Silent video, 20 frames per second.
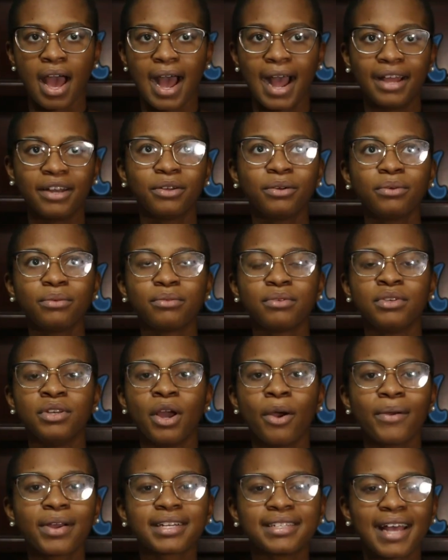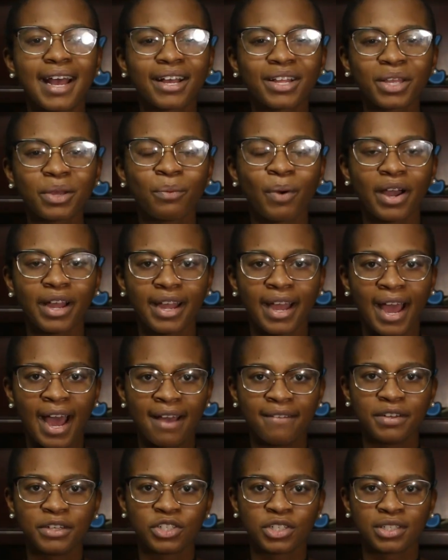I don't know exactly why I
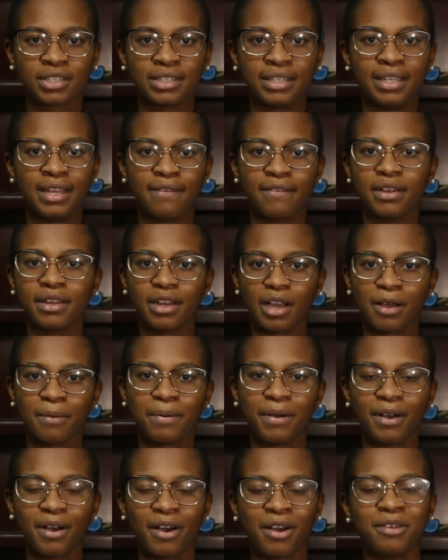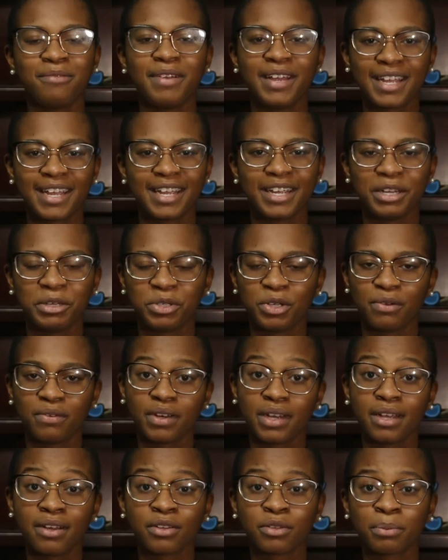haven't just given up on making YouTube
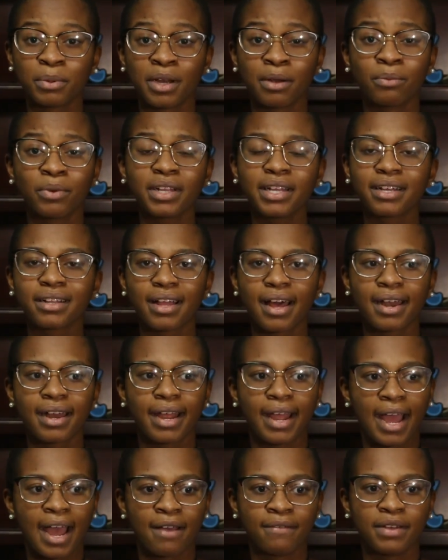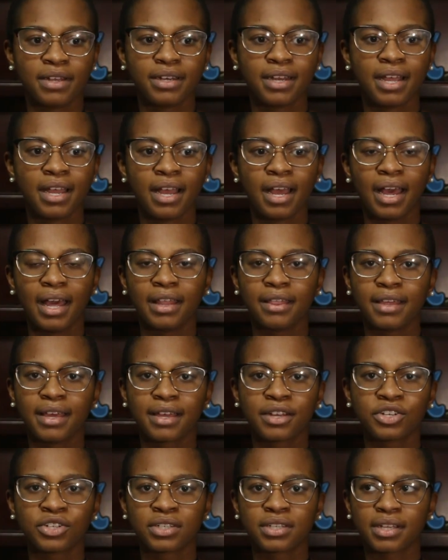videos, but I'm really glad I haven't. I
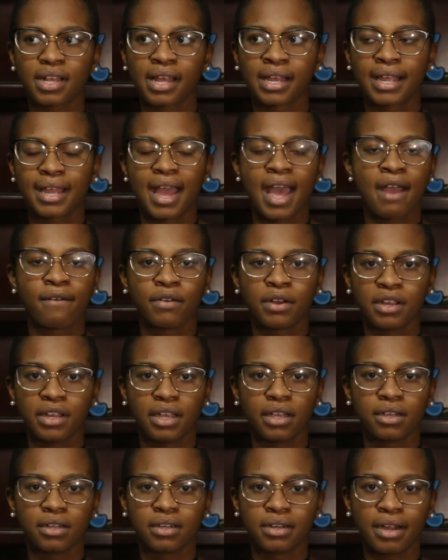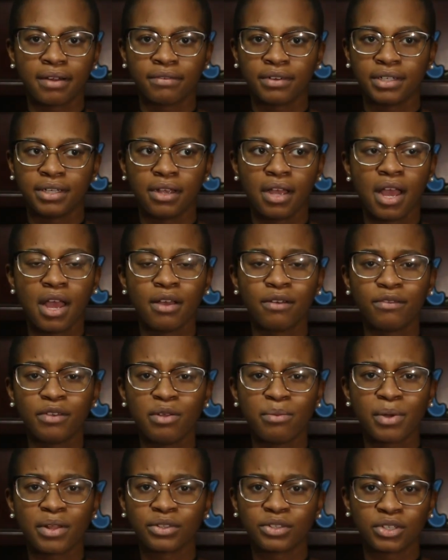think just like every year, every few
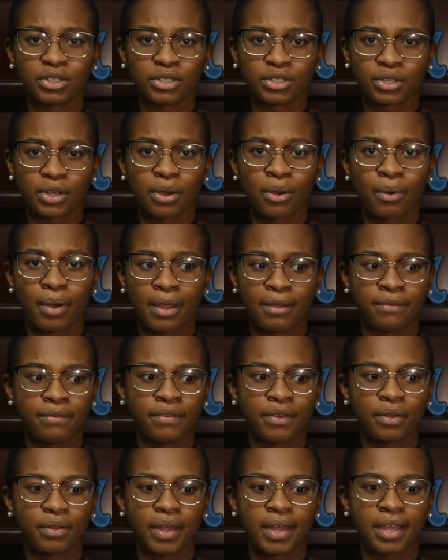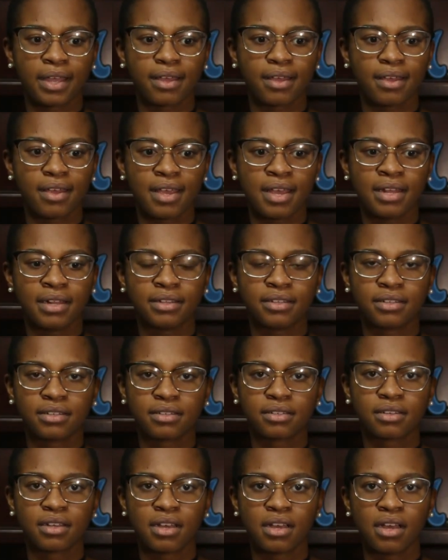months or so, I feel like
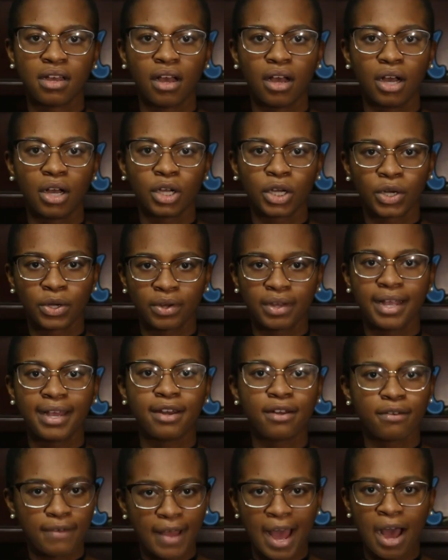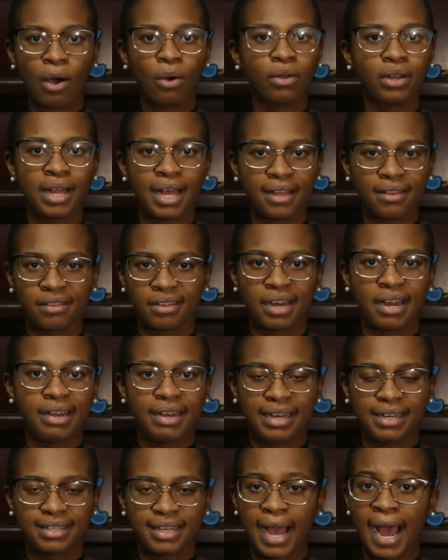it's a creative outlet that I
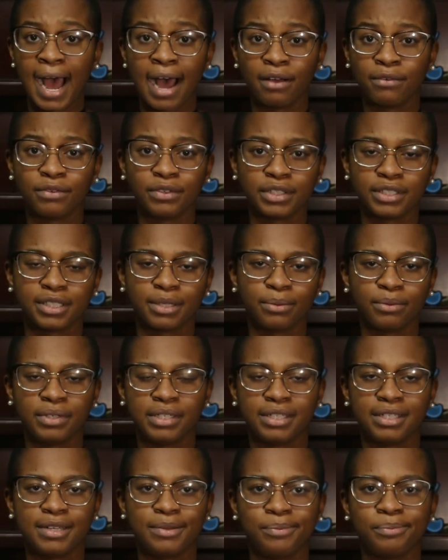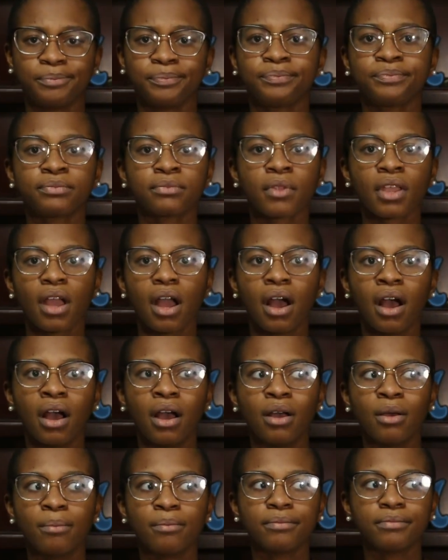need to have for some reason.
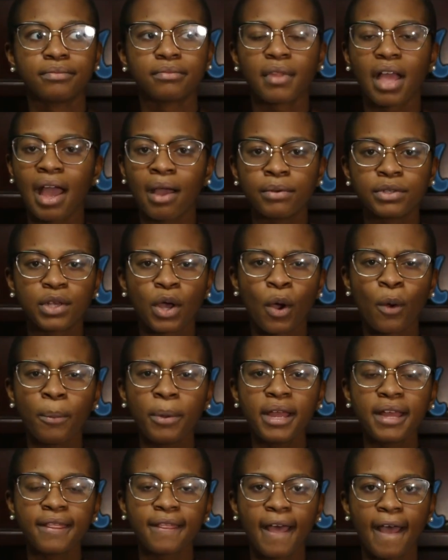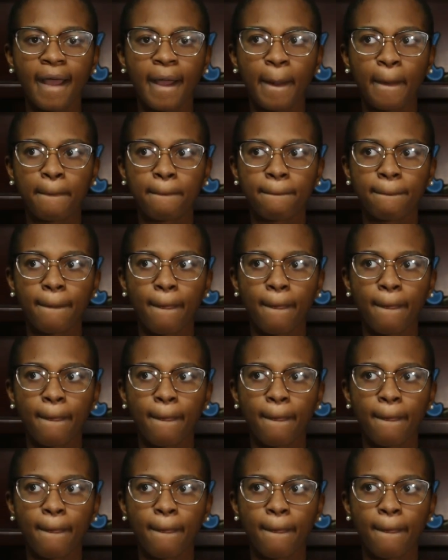I was hoping that